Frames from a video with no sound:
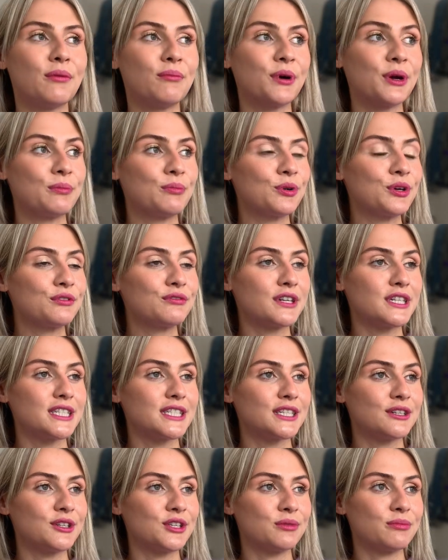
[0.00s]
My boyfriend is
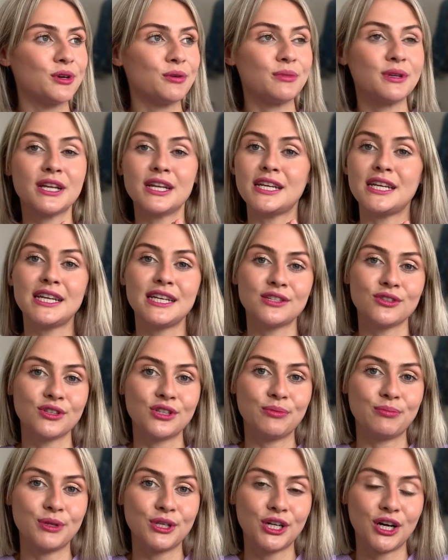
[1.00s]
here at the moment and he's on the
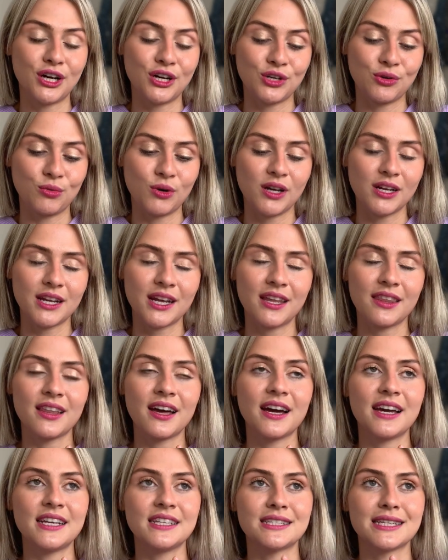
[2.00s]
banana one, and
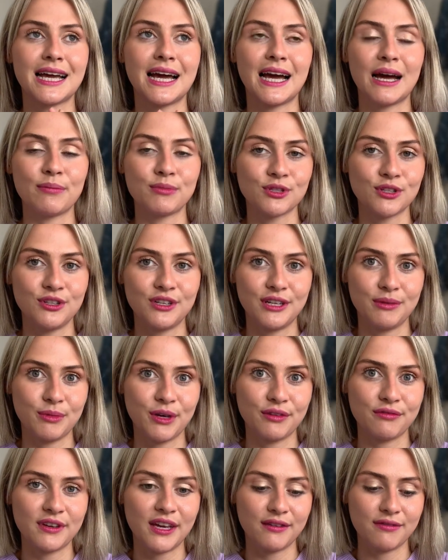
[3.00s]
that is absolutely my
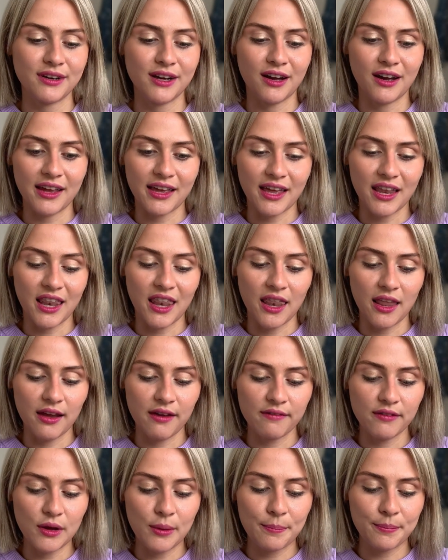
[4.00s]
favourite. I
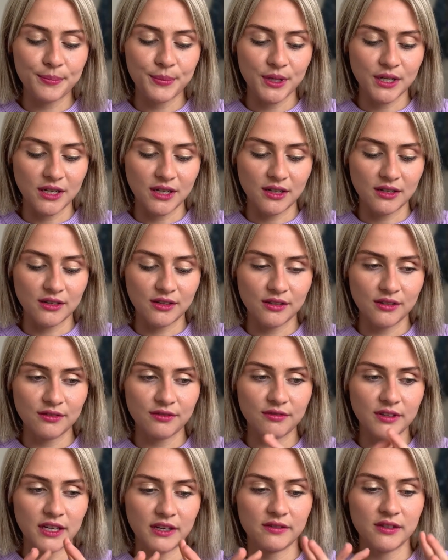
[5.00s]
love banana
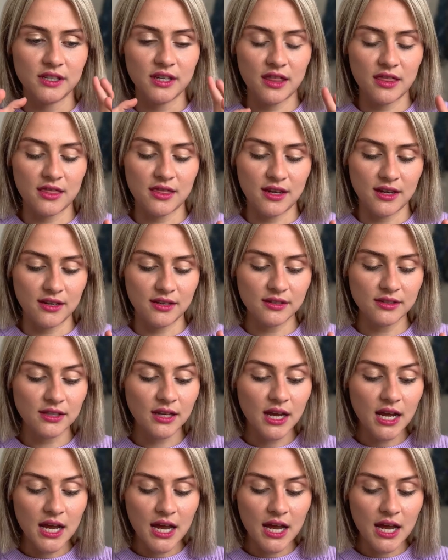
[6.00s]
flavoured things.